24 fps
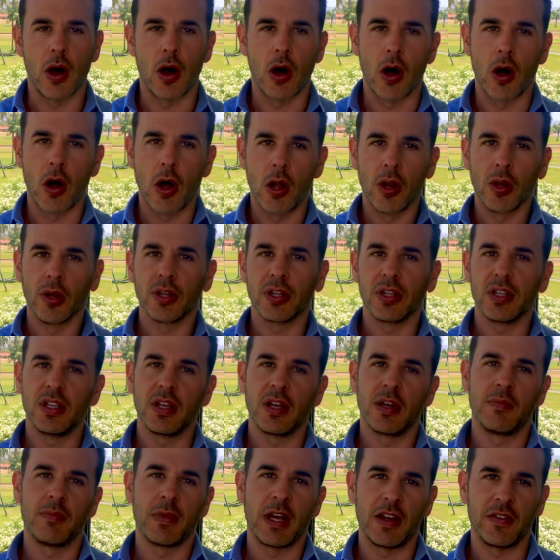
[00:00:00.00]
all
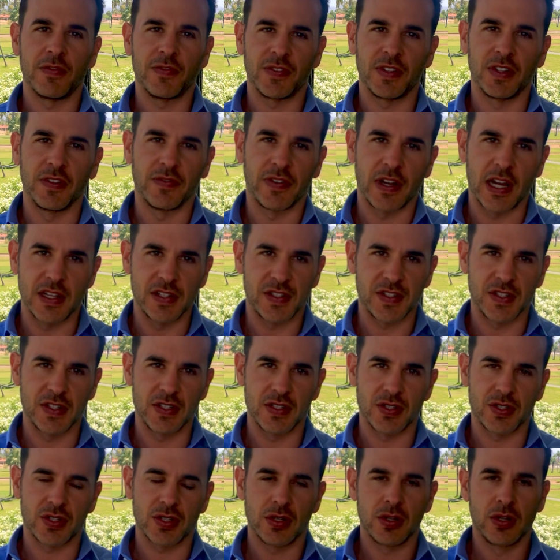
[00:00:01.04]
EMF
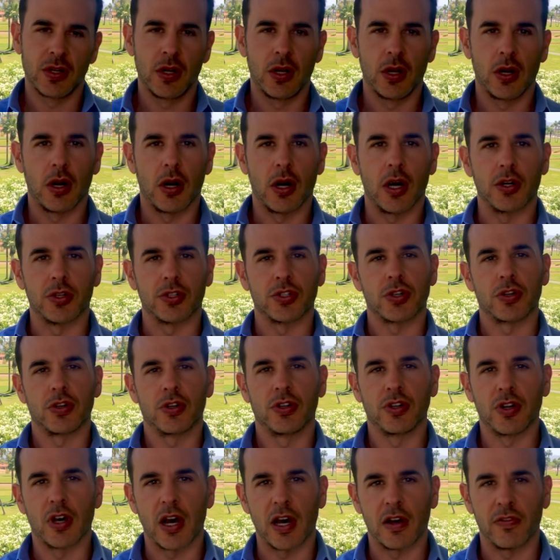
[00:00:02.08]
devices are
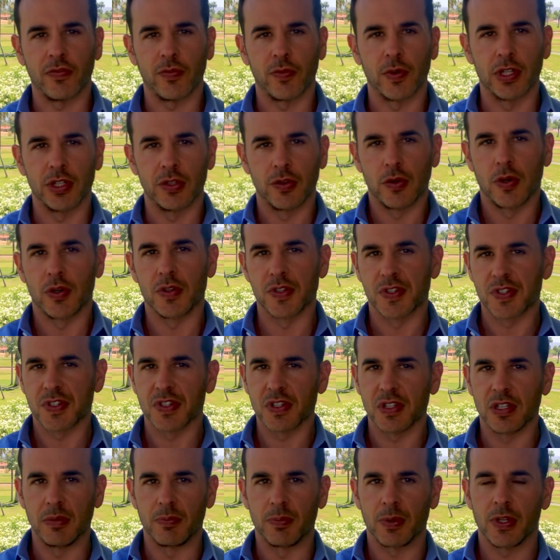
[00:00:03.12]
turned off when you go to
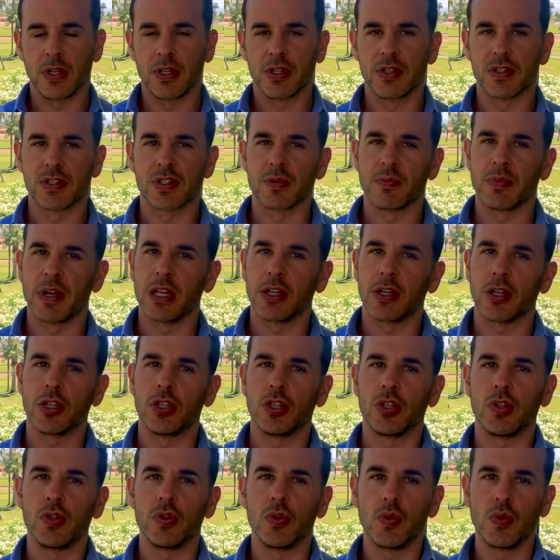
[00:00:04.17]
sleep. This will make a
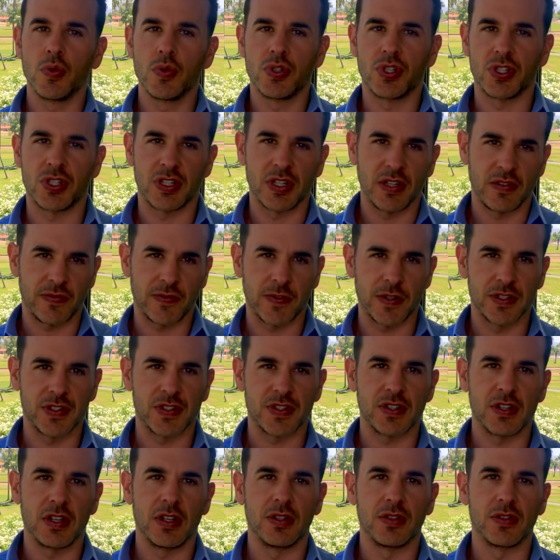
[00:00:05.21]
huge
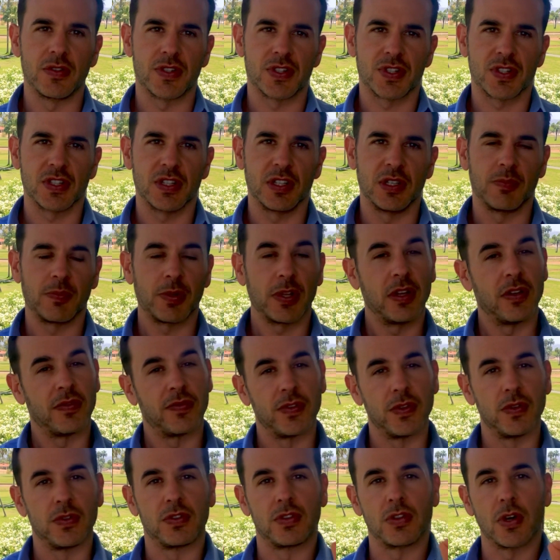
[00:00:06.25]
difference in your sleep. If
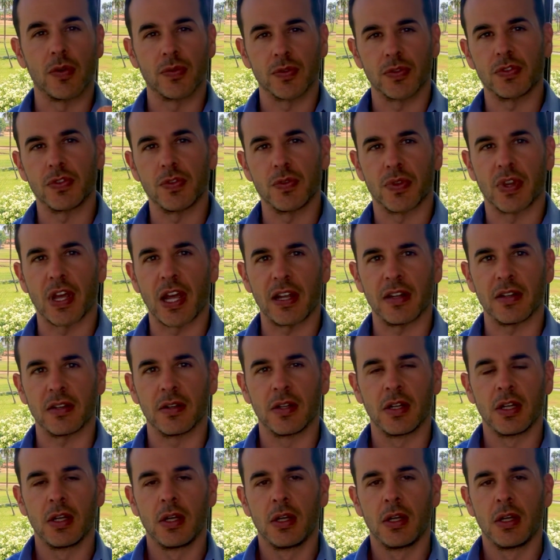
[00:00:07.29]
you don't do that,